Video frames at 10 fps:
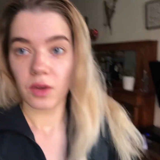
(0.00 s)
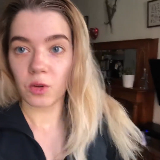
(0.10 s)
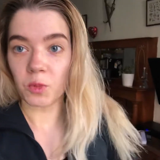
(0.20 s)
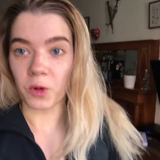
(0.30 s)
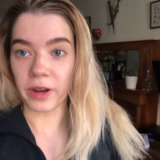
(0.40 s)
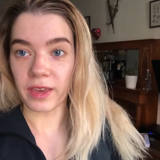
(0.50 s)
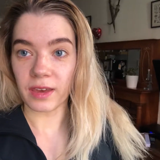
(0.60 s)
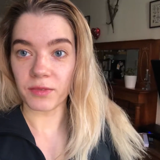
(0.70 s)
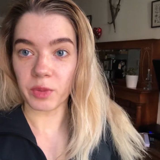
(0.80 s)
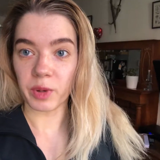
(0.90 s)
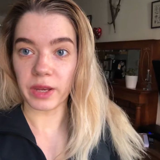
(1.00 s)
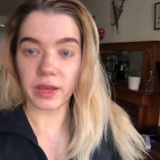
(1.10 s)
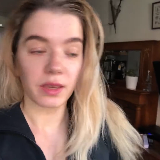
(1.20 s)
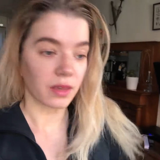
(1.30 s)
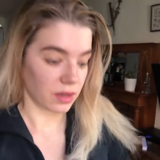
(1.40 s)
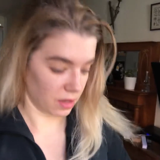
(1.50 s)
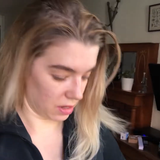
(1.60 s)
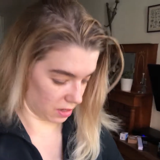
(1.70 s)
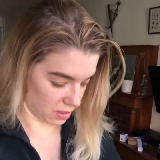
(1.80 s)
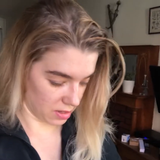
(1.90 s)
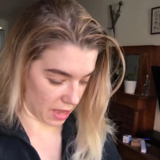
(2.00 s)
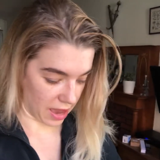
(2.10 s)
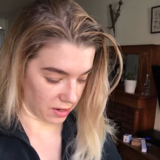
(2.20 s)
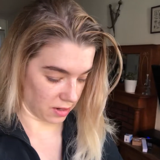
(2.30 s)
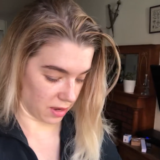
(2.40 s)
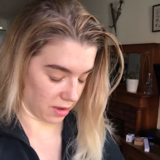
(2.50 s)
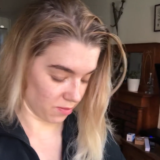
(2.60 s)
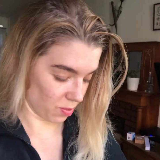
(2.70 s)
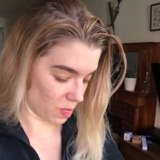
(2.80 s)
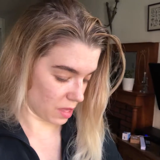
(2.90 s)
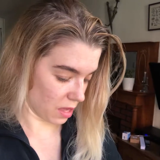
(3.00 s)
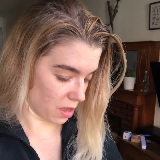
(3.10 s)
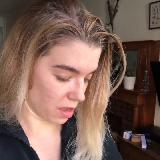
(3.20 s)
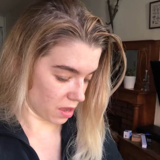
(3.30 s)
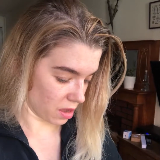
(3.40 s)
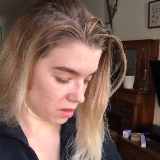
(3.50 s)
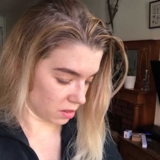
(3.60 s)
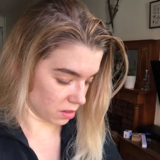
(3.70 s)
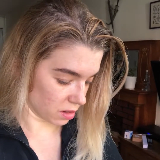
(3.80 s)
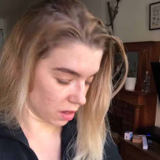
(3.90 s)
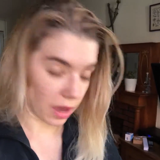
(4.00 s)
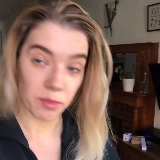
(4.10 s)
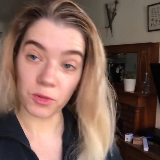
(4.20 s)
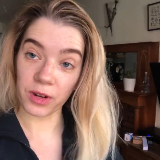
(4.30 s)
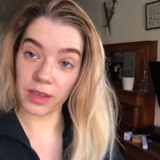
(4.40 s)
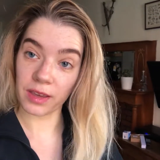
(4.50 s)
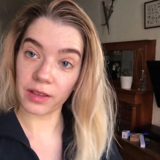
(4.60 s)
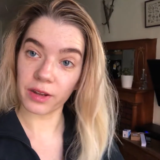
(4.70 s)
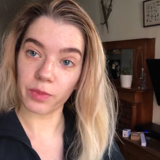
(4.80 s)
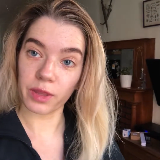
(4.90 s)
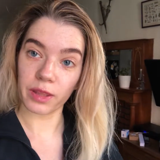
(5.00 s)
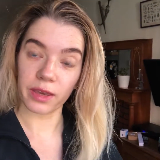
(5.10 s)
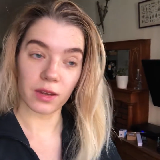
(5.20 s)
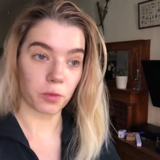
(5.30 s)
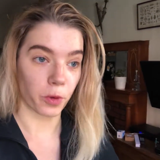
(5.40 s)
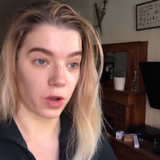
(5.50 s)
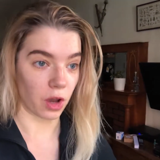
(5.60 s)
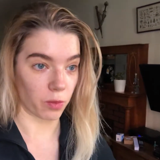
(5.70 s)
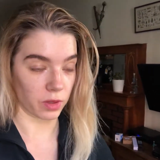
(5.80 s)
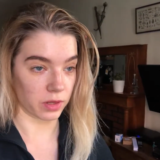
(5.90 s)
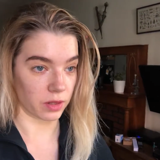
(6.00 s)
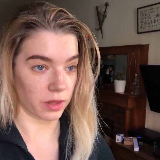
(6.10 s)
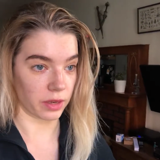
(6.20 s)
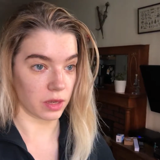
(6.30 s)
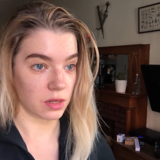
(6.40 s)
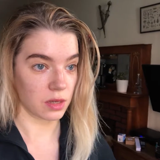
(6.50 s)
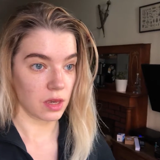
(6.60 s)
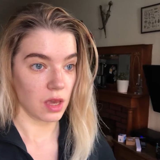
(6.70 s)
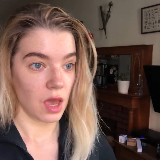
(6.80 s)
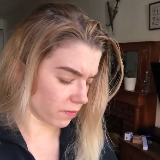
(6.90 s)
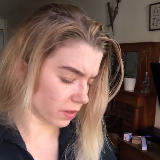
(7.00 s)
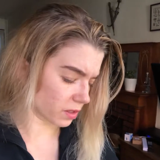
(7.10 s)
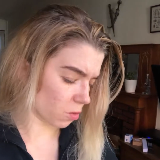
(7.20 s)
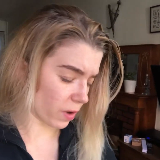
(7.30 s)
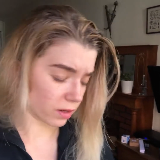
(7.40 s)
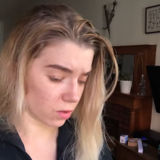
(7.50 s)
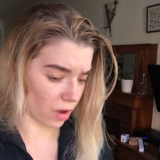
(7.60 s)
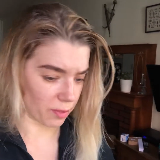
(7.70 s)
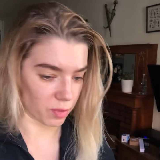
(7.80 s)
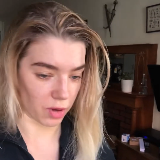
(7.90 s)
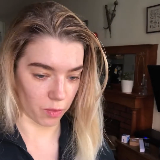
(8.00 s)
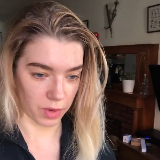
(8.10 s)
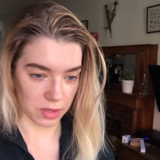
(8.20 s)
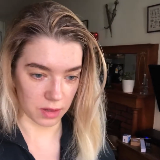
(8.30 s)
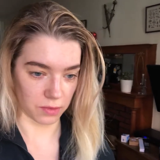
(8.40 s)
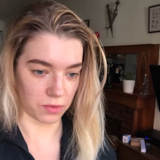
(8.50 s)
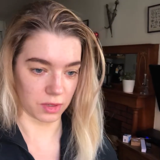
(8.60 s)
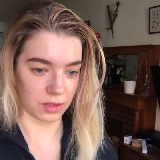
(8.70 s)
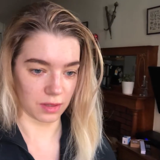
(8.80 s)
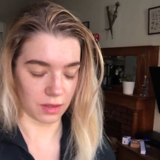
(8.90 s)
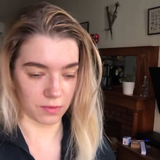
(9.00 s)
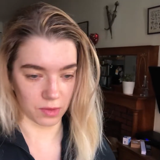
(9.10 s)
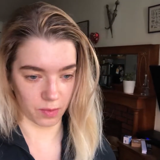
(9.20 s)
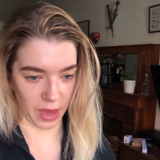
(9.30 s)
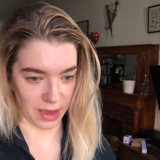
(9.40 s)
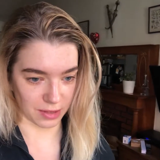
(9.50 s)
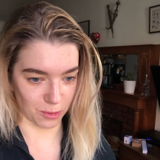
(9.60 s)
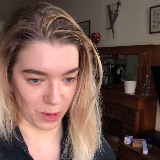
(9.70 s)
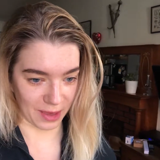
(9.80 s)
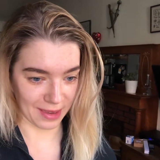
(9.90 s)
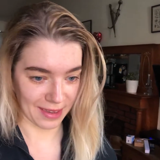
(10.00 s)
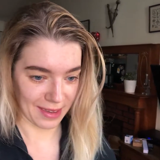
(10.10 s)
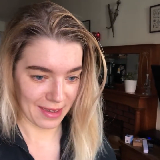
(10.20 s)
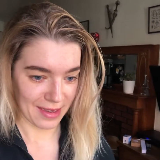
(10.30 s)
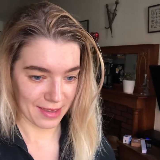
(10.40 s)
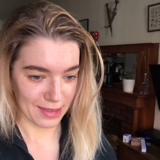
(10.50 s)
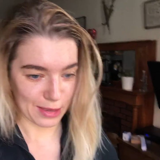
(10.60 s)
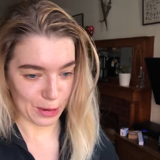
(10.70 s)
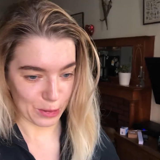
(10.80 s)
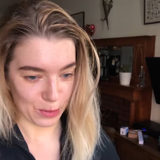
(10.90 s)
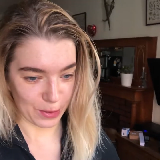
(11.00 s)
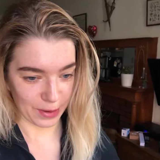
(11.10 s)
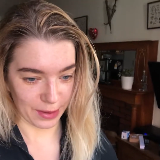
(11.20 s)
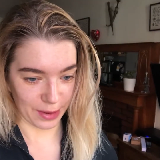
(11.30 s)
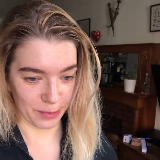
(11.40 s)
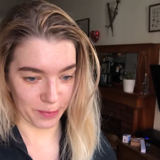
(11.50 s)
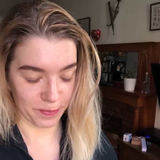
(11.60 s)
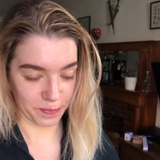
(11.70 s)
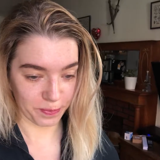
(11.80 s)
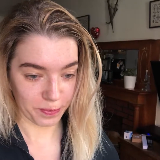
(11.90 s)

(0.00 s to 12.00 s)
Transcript: Good morning, everybody. It is Saturday and uh, I'm running a little bit late, woke up a little late. I felt quite crap about myself recently for the past week. So um,